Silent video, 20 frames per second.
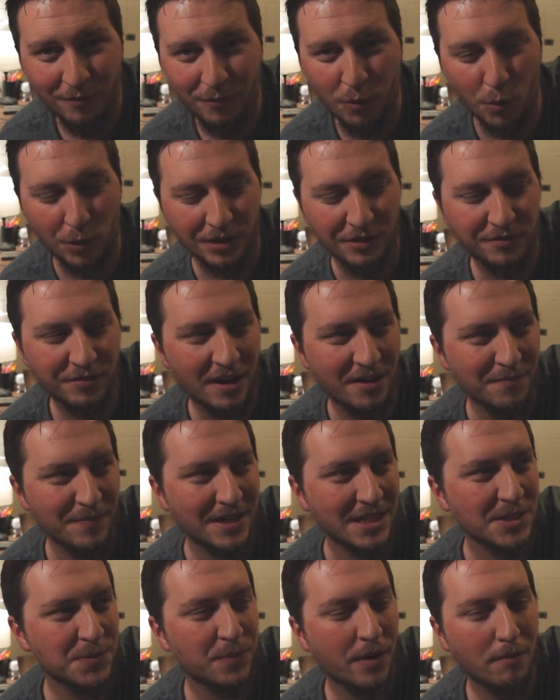45
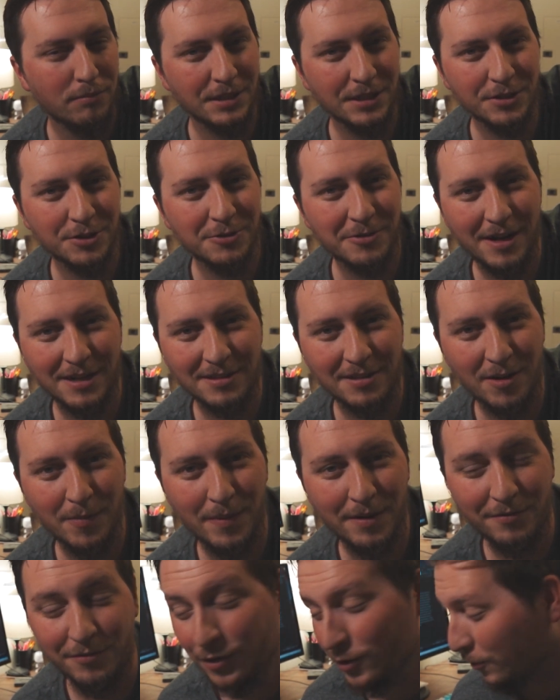minutes probably distracted on
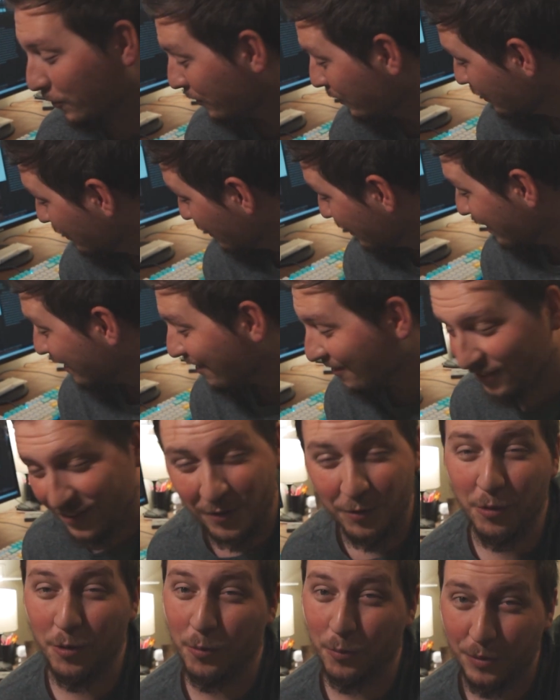my phone.
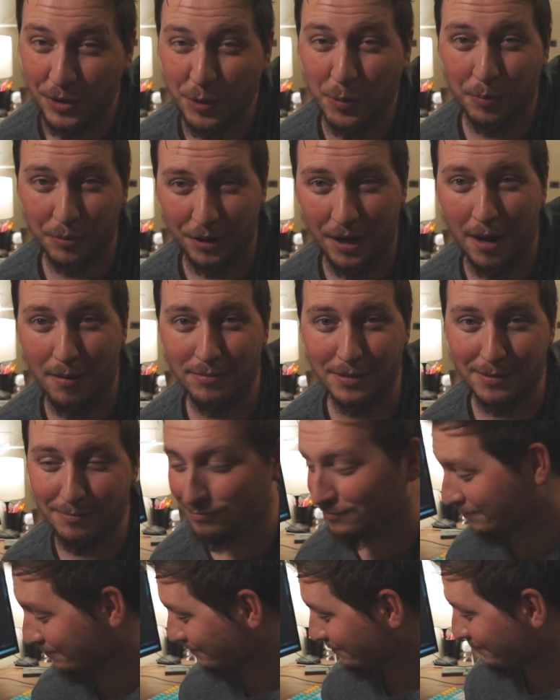They're a real
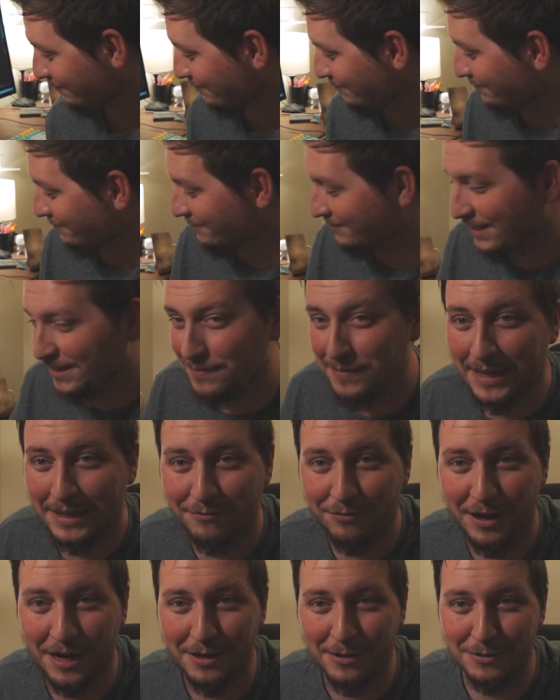problem. They make
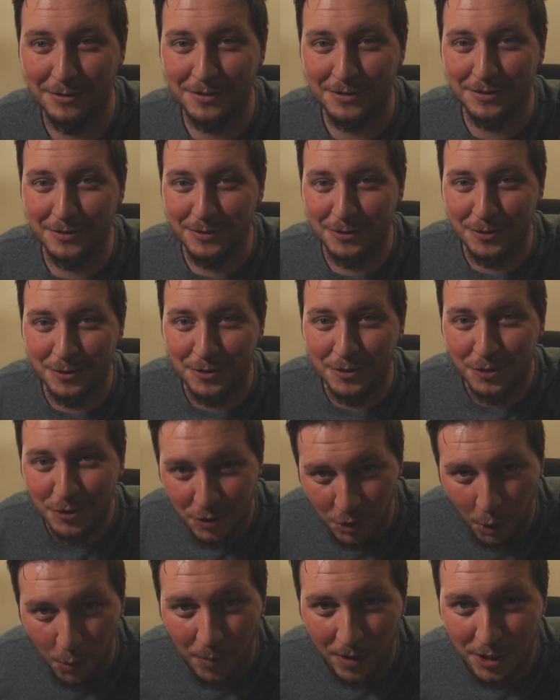finals
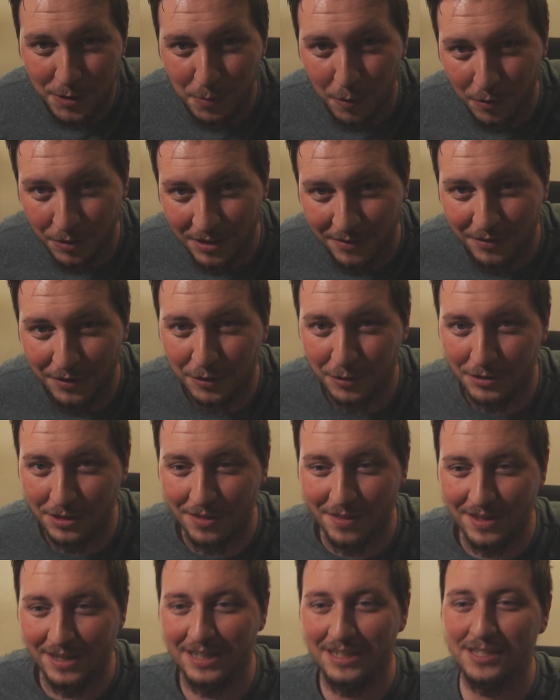so much more difficult
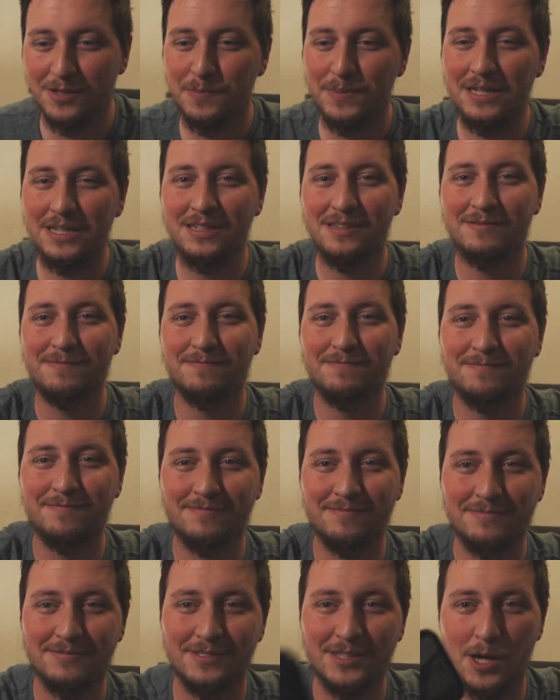than they need to be.
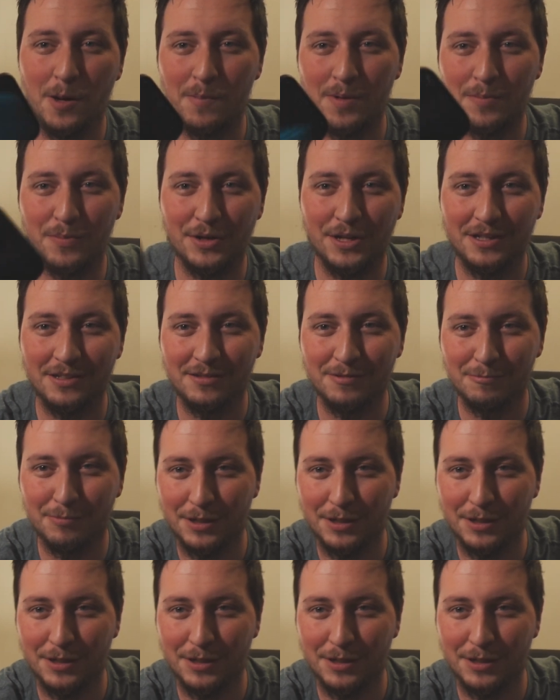I'm gonna put it,